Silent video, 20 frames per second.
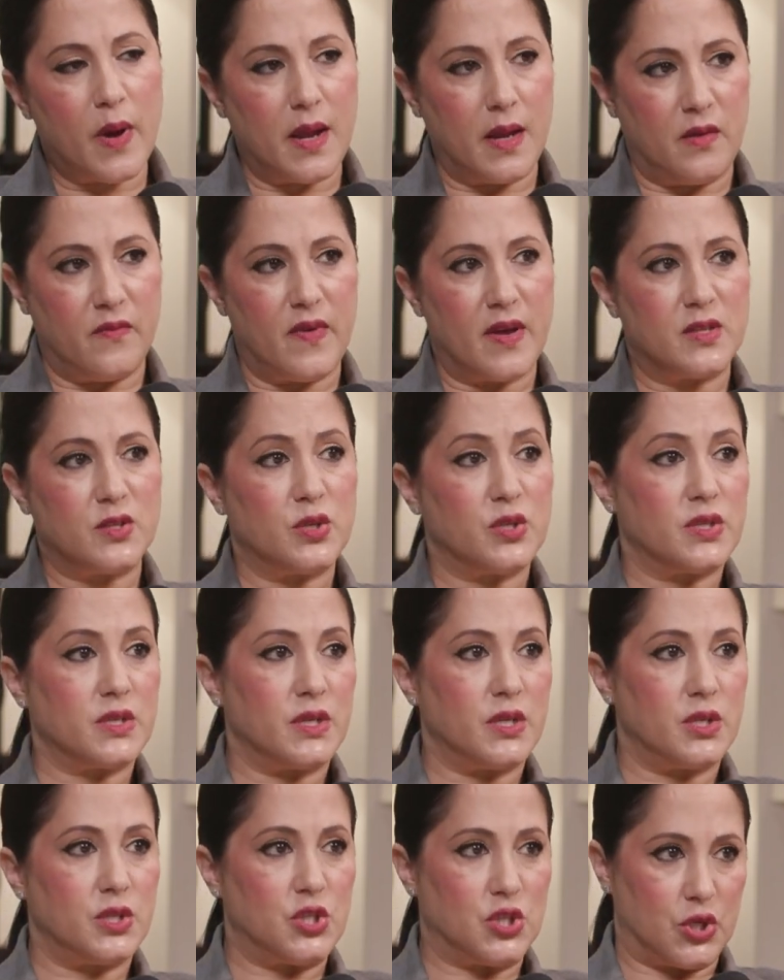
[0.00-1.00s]
my investors'
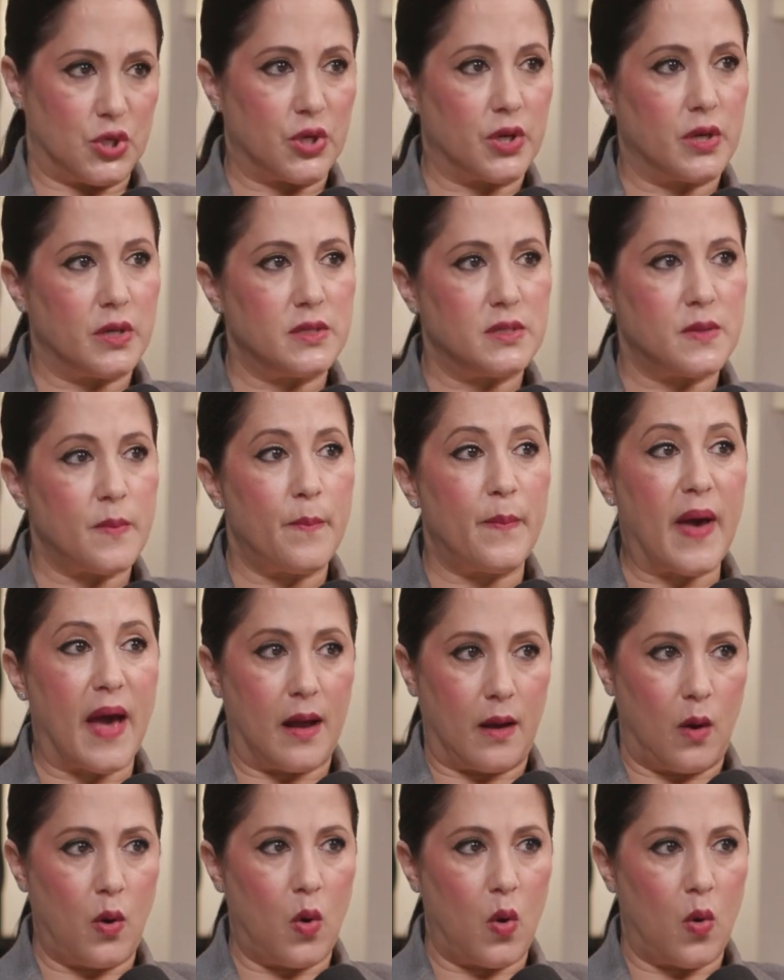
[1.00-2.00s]
concerns
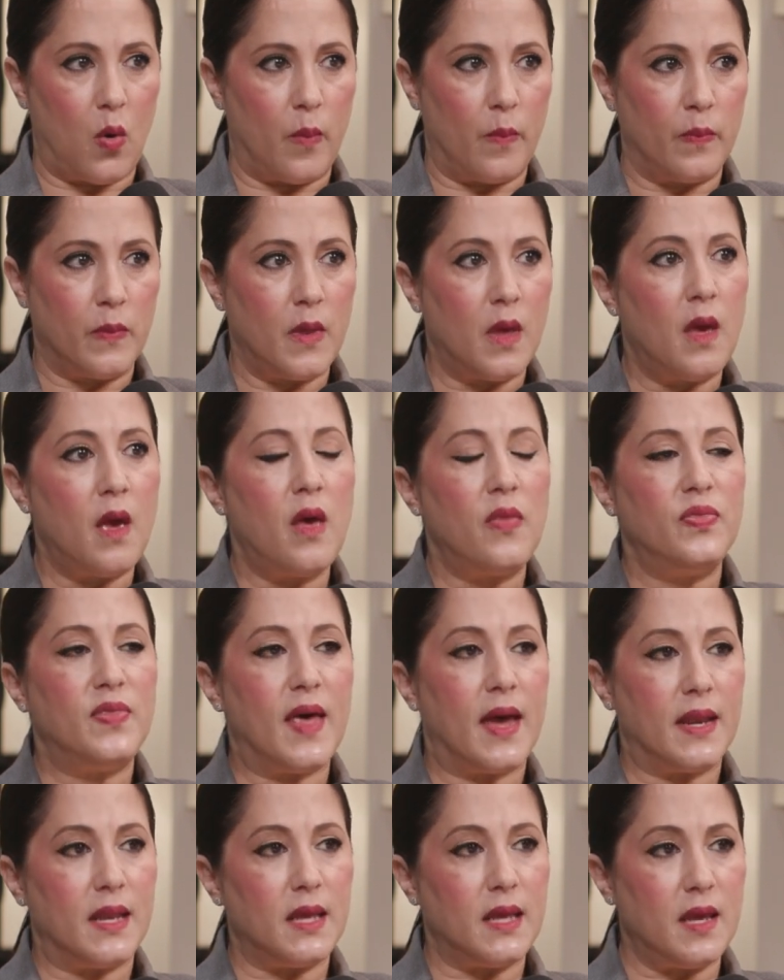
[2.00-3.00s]
back home
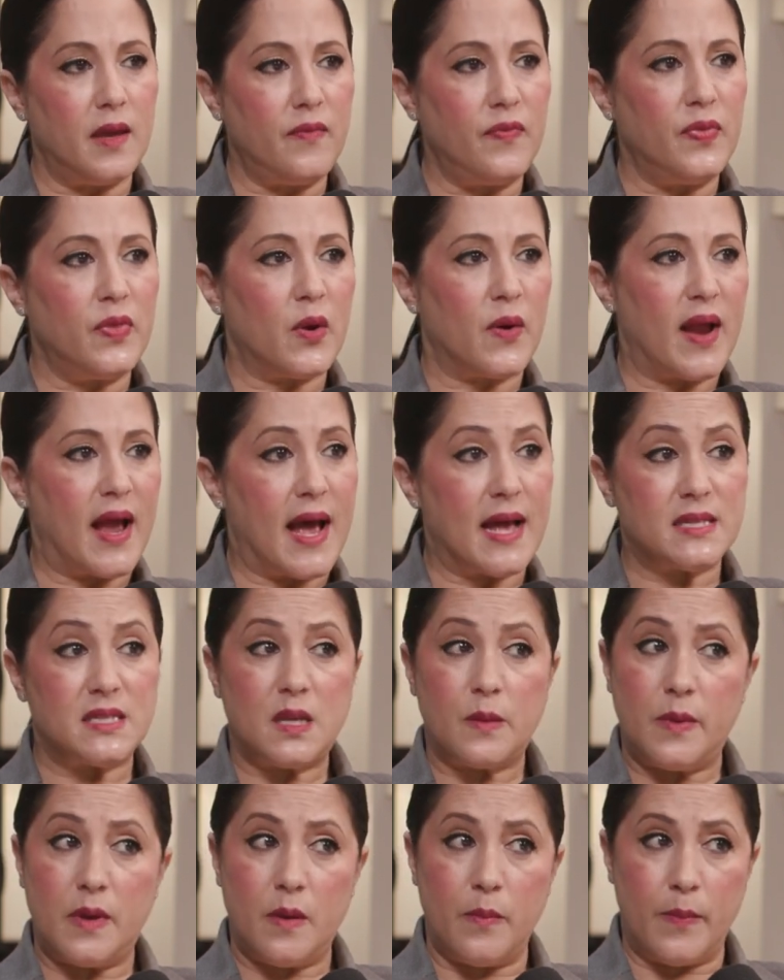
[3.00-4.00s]
that if there has
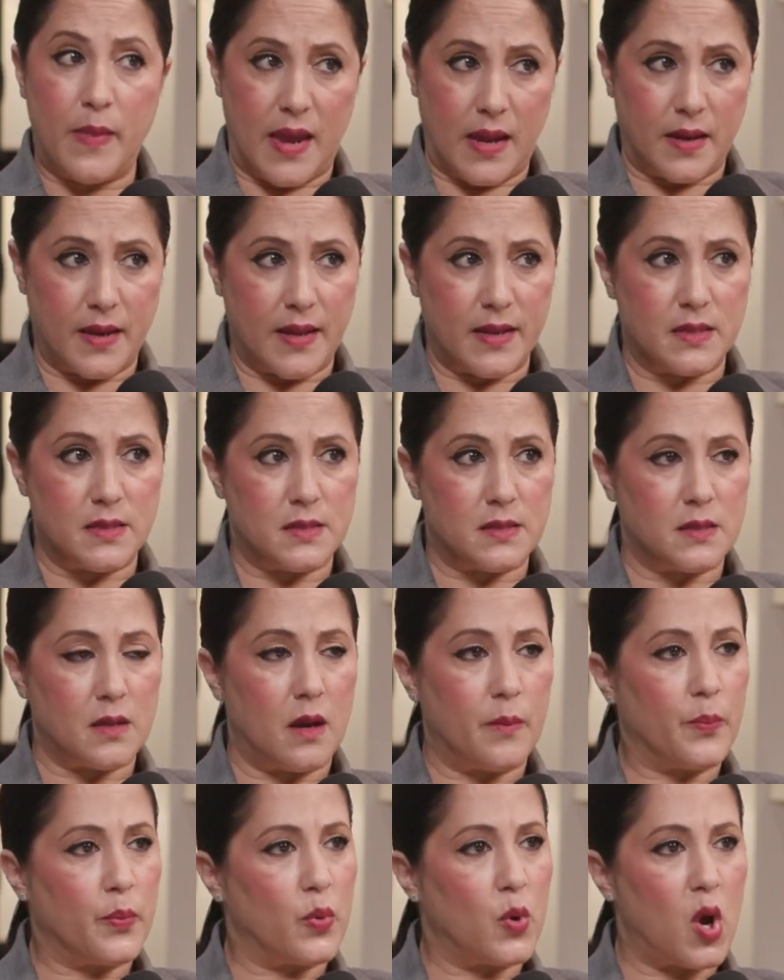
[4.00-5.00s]
to be maintenance,
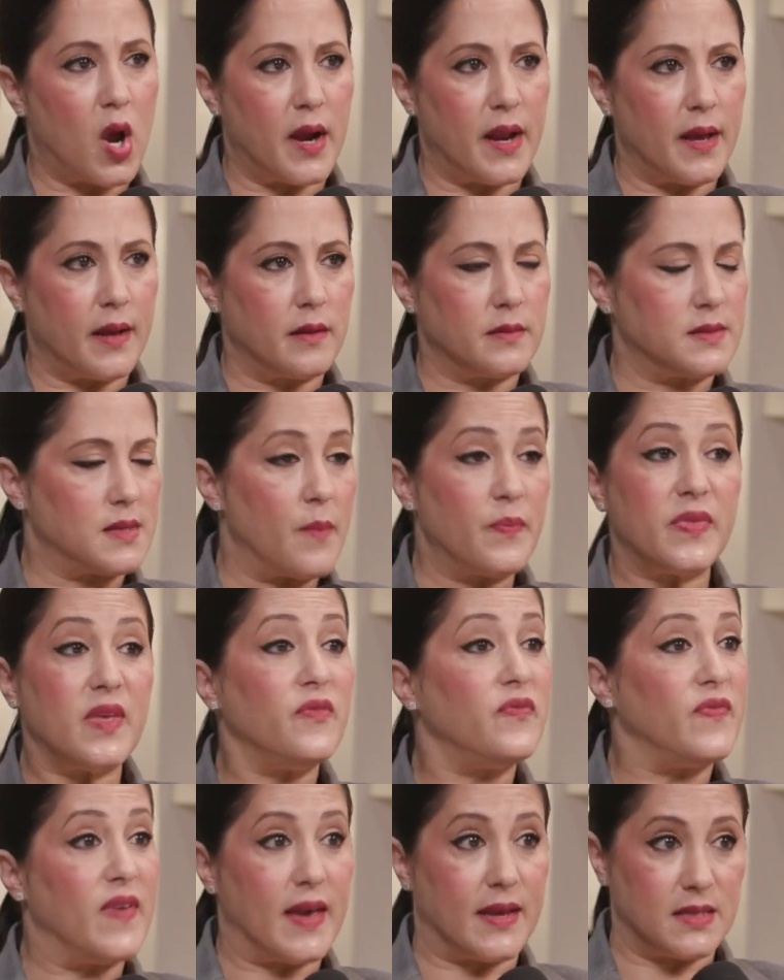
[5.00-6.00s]
product,
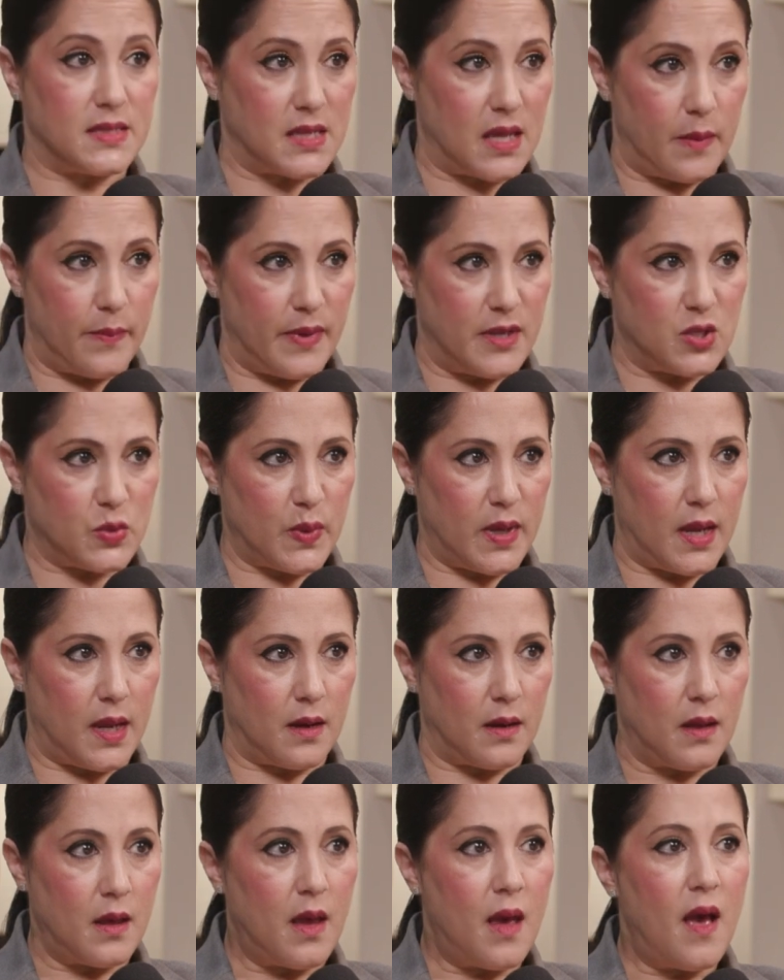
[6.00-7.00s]
something fixed in
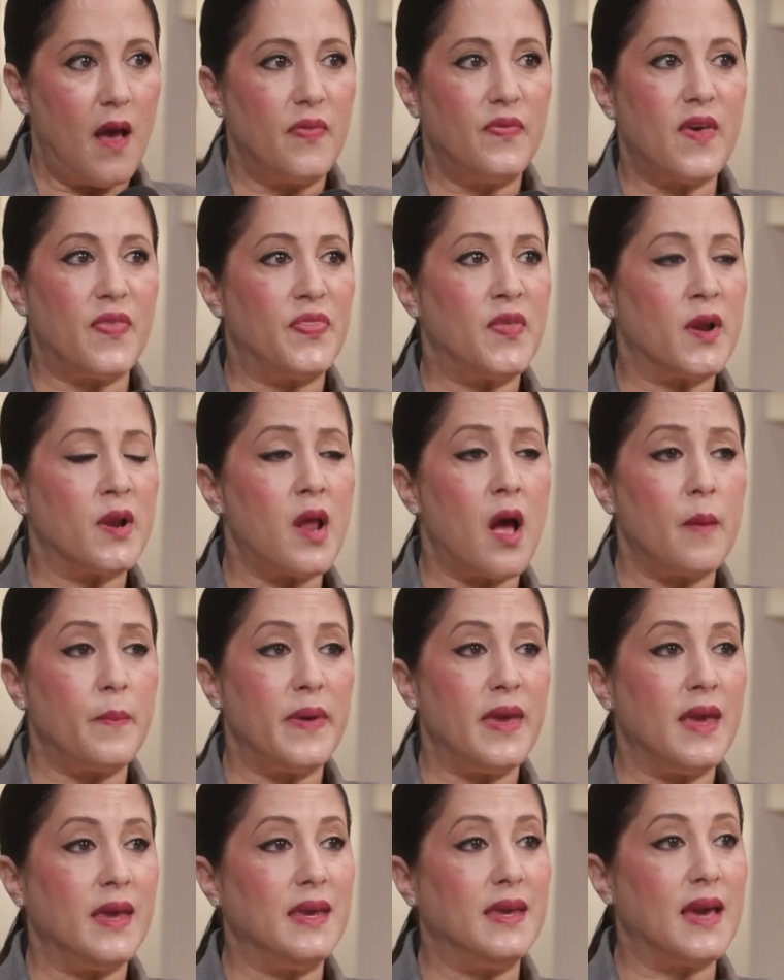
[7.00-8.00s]
between, that they're not
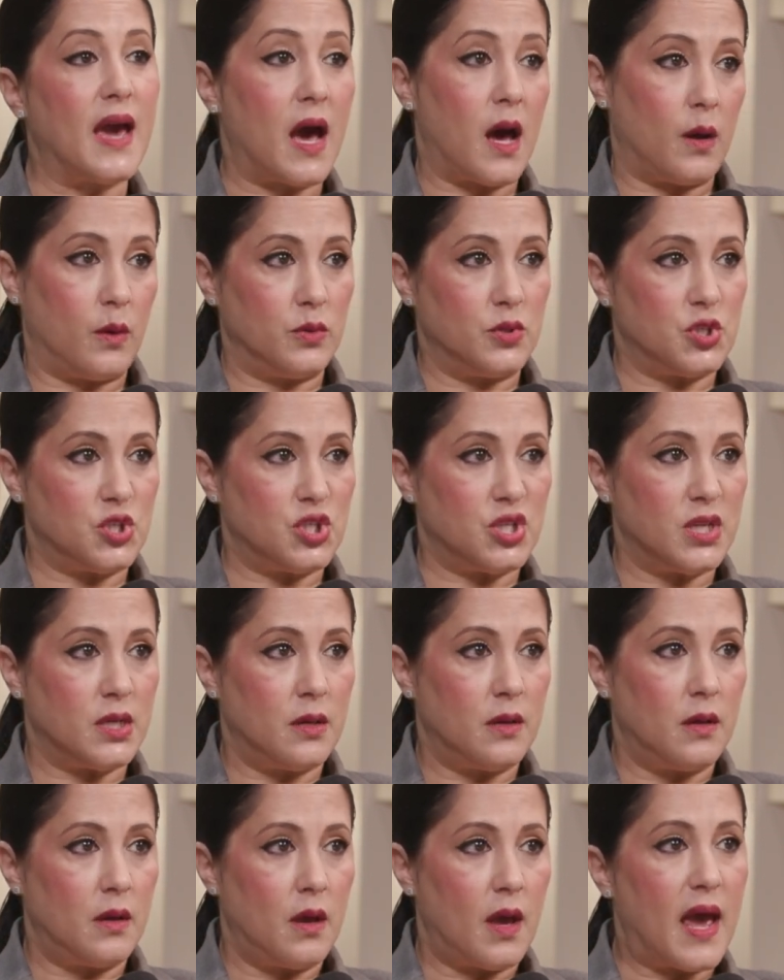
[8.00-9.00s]
being gouged
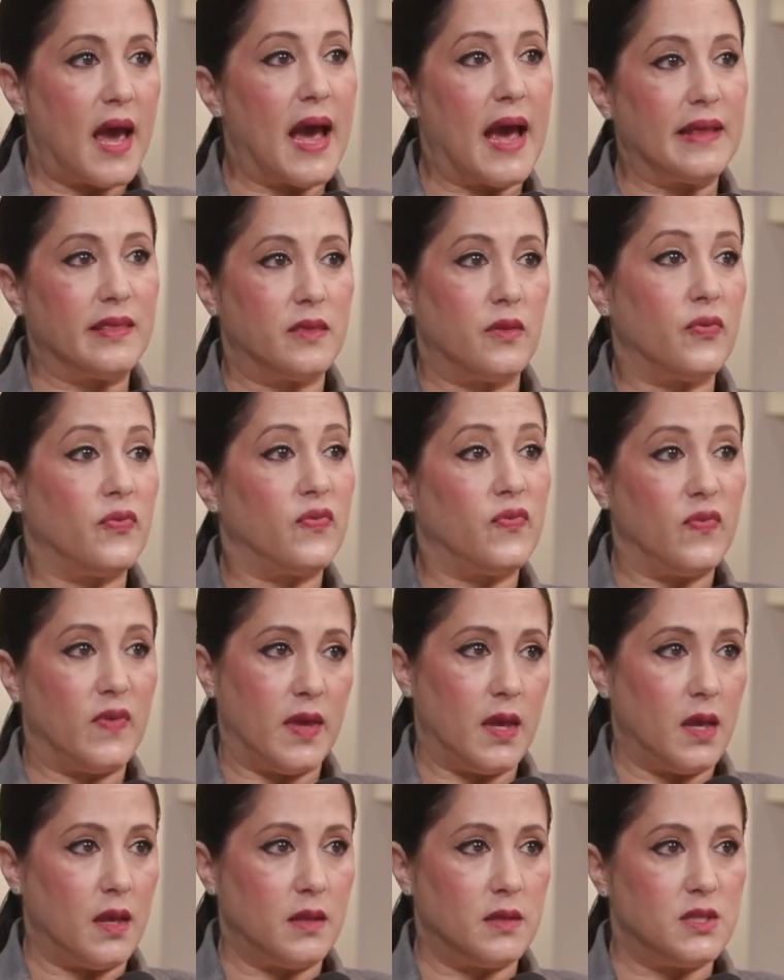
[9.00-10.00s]
at the
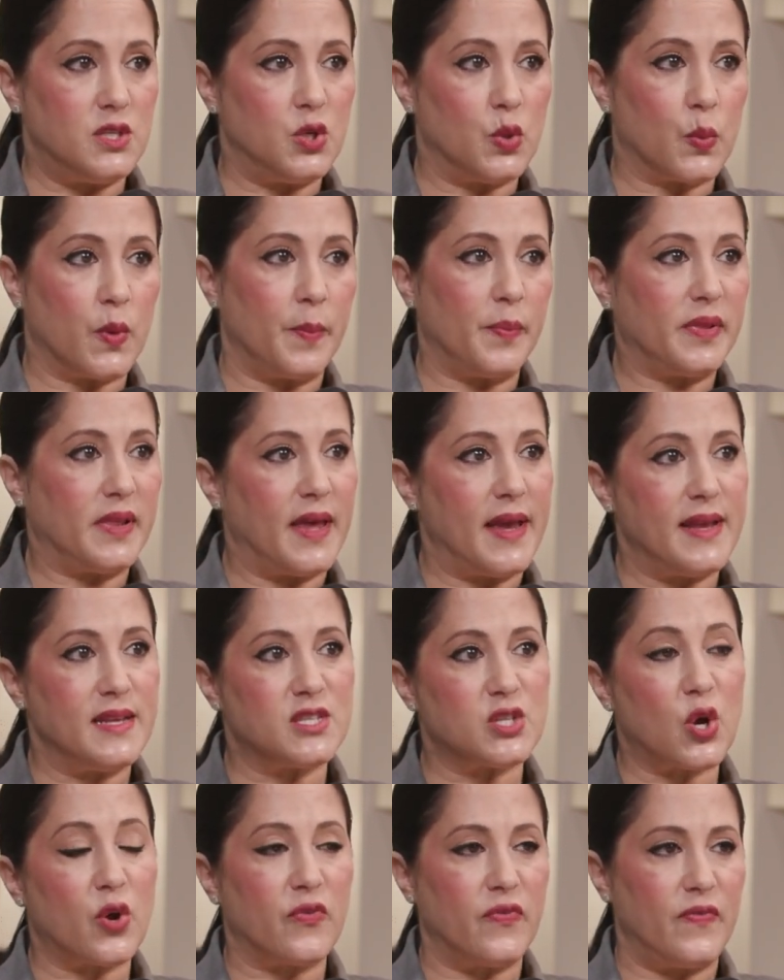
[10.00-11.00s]
fee to
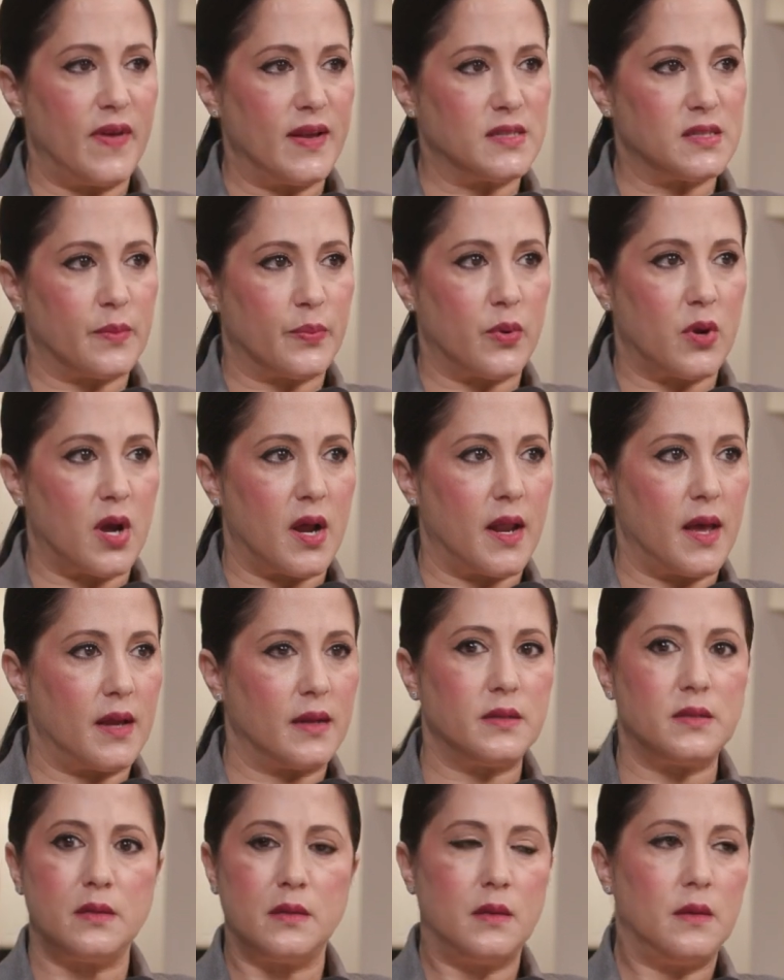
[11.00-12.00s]
replace or fix a
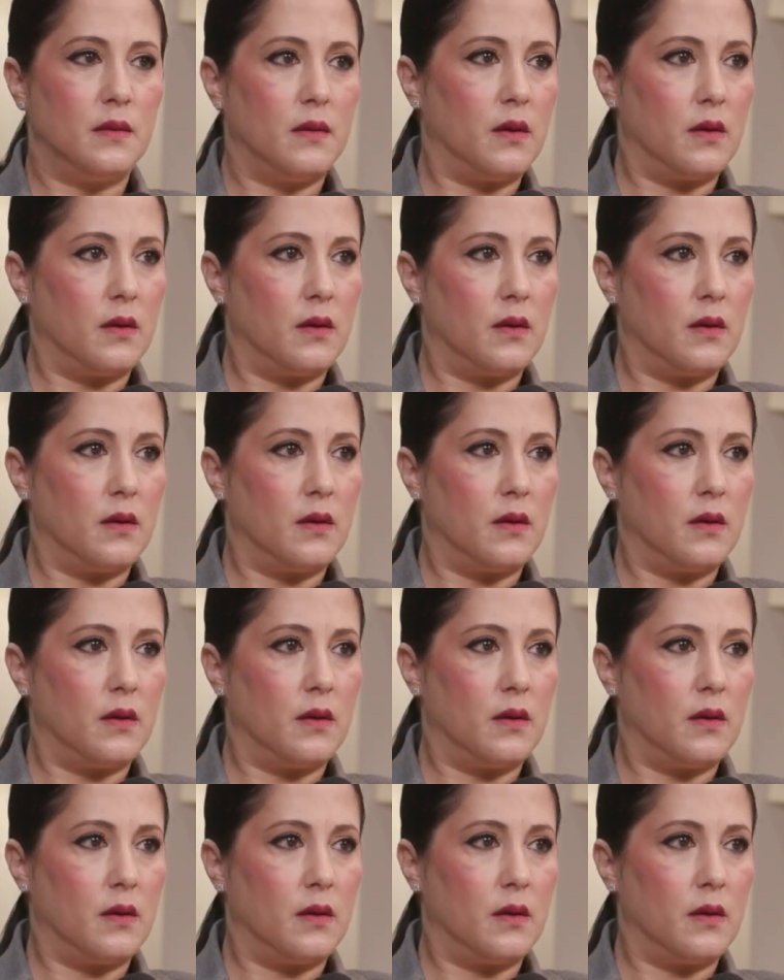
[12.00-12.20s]
product